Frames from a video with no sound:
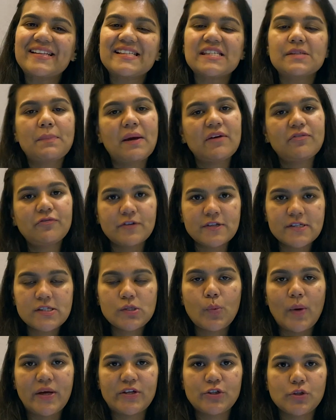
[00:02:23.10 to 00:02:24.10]
ends my
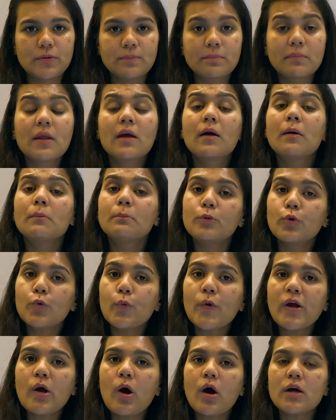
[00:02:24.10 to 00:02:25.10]
first question.
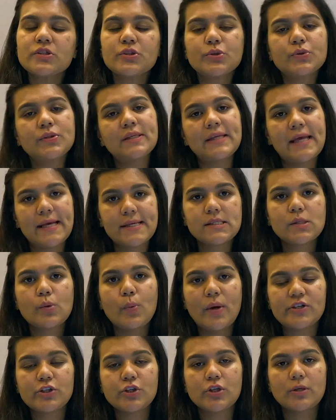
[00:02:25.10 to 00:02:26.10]
Moving on to the next
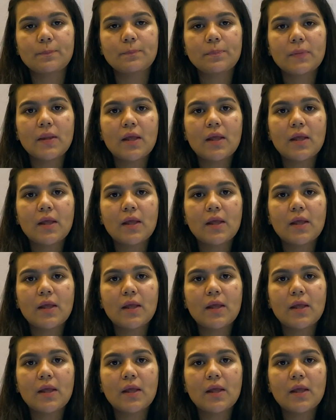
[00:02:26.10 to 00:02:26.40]
question.